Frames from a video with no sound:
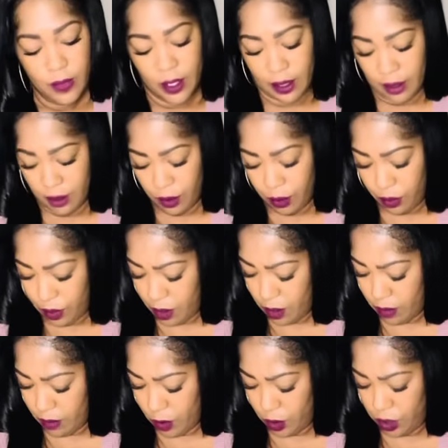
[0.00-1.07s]
get through their
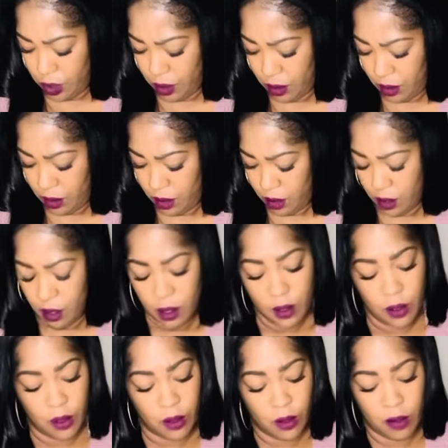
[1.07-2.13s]
emotions,
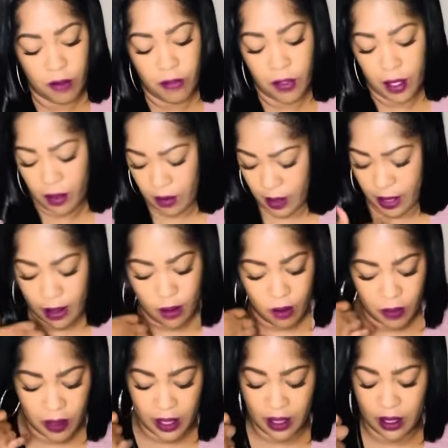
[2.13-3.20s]
you know, and figure it
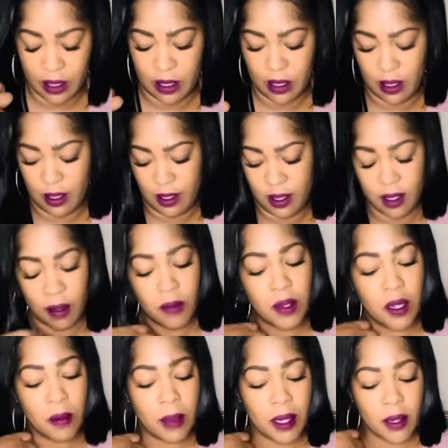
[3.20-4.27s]
out, because it's, it's
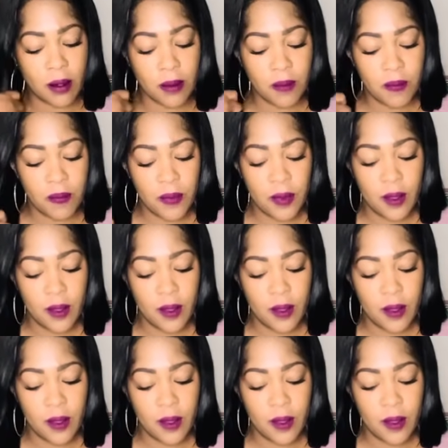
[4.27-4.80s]
something about